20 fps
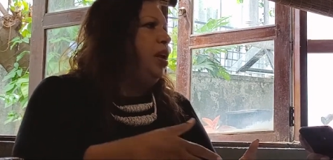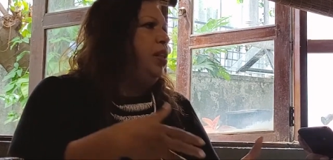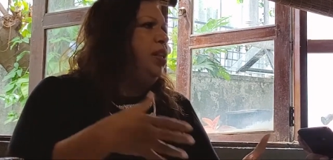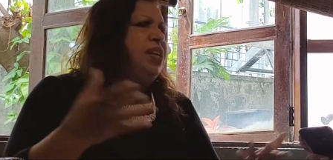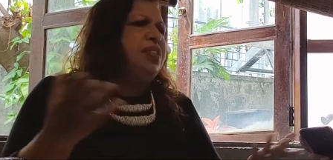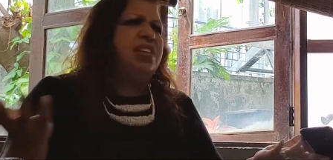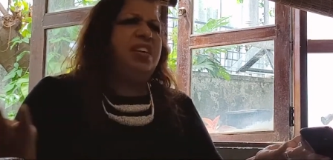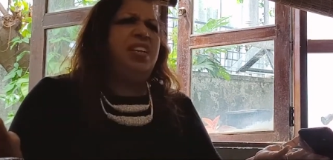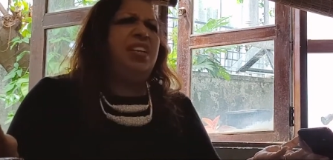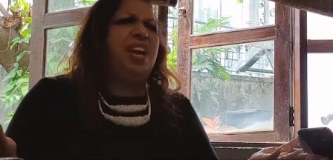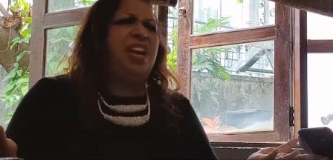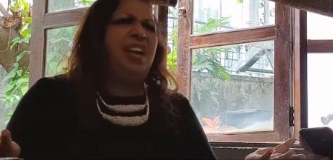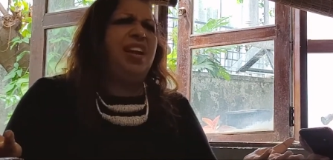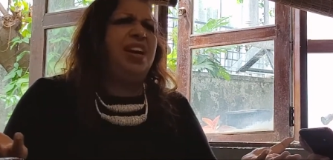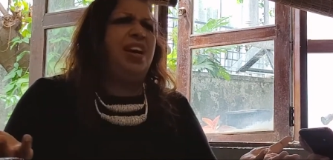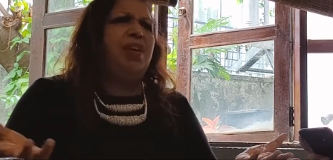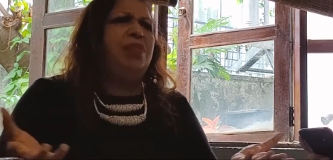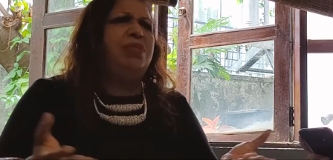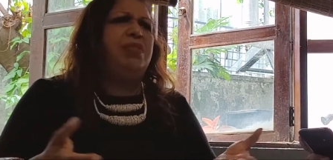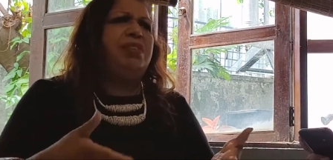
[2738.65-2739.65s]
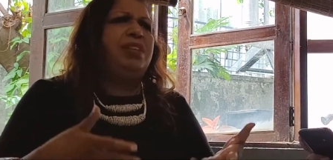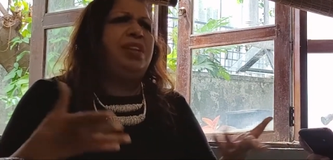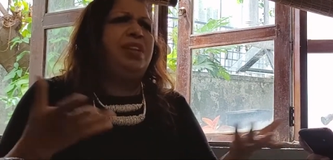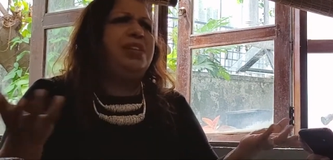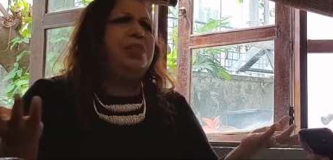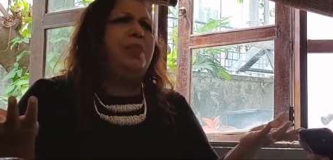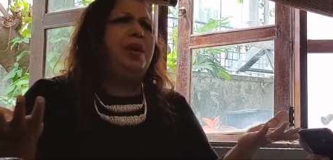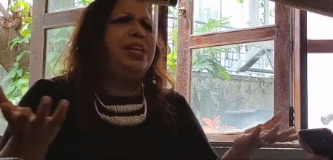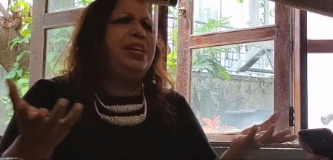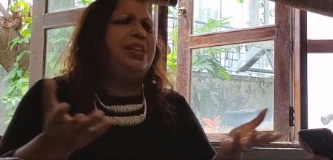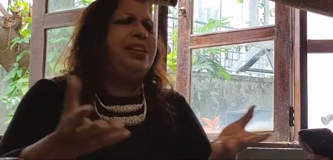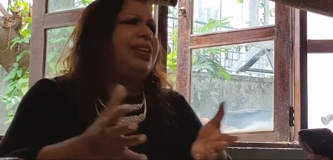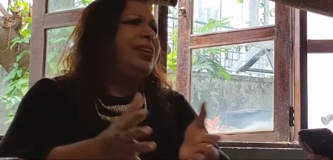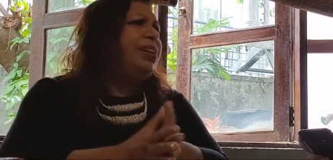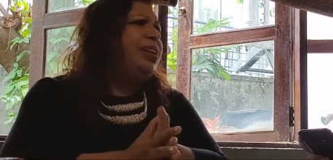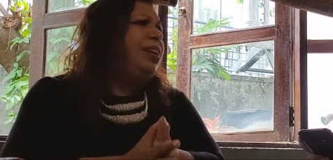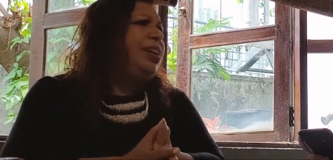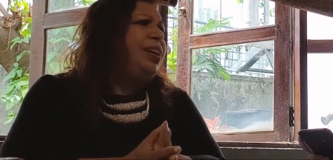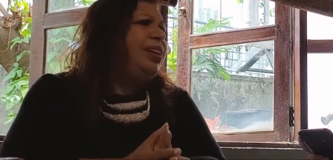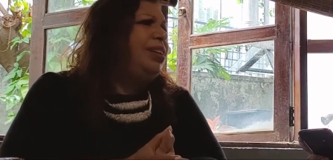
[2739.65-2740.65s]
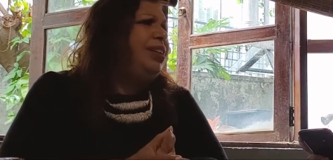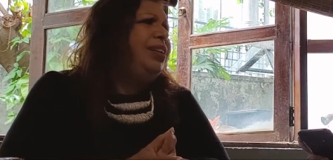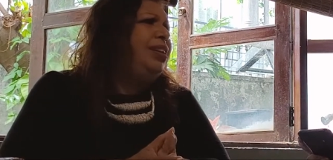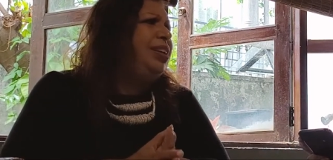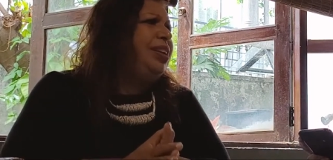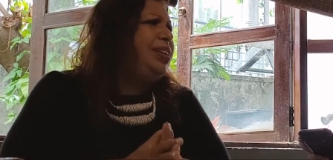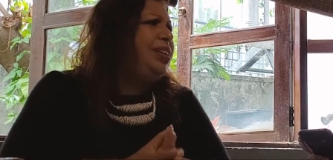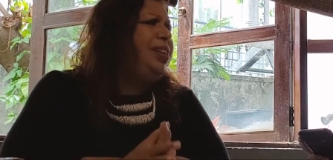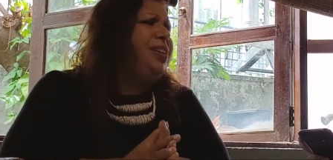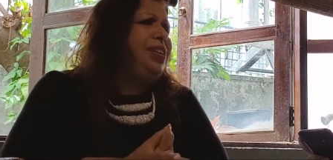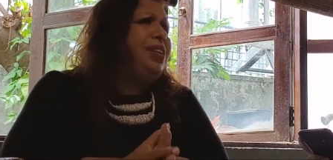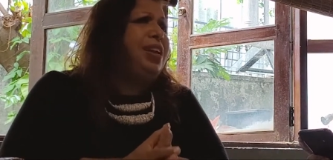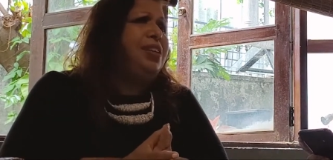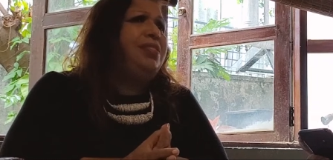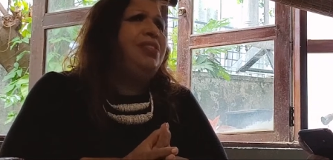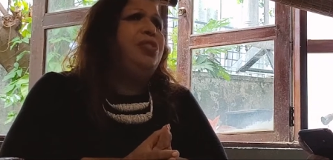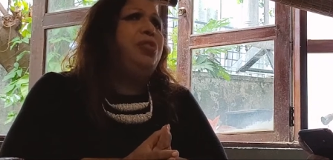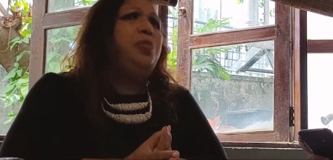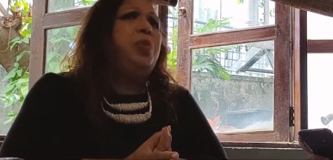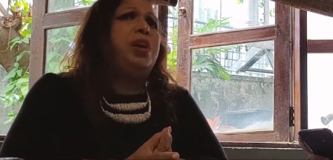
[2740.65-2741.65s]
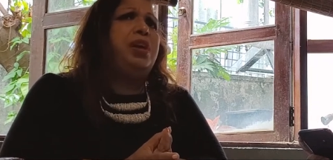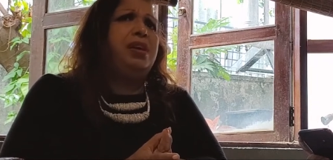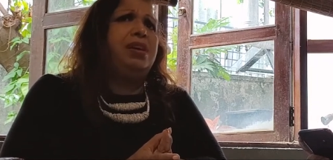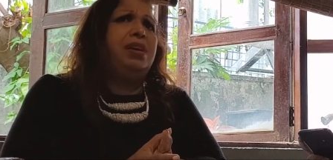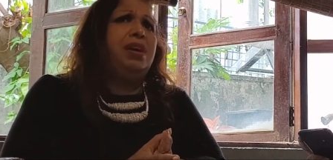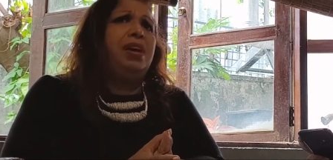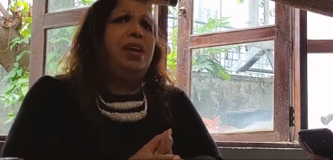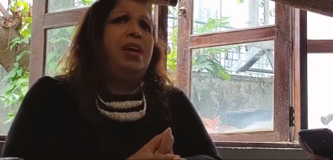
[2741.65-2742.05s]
They say there are counselors, but uh, it, it doesn't work.